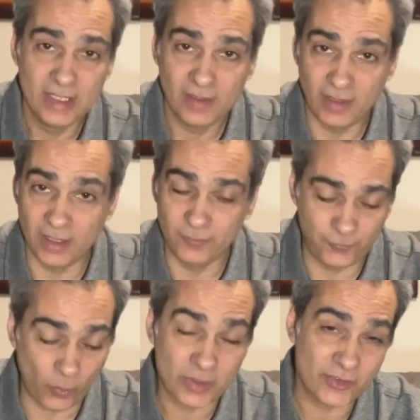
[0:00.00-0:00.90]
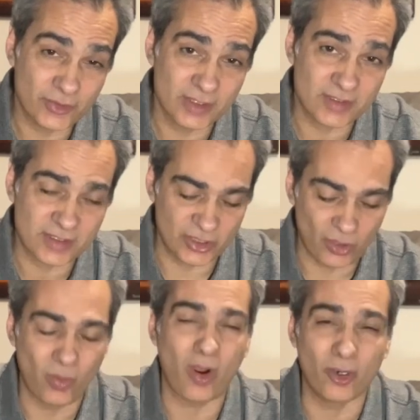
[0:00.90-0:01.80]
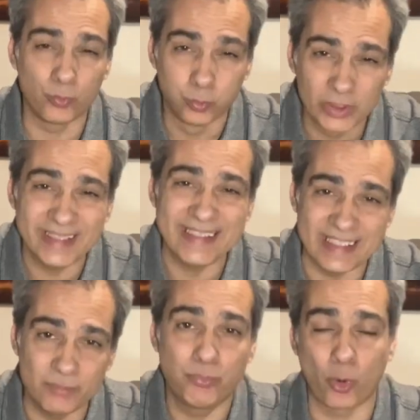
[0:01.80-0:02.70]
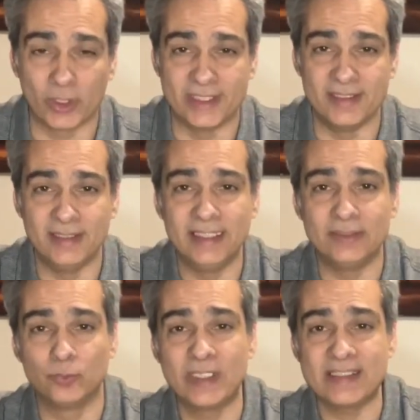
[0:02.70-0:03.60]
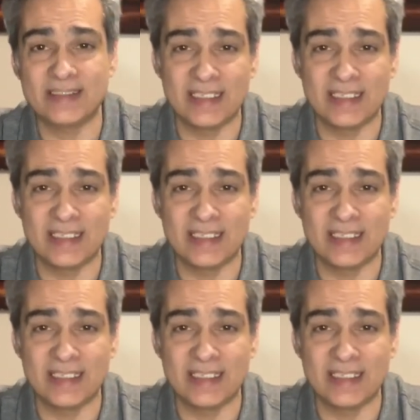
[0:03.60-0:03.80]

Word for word: Uh, focusers, you know, are really important. And the reason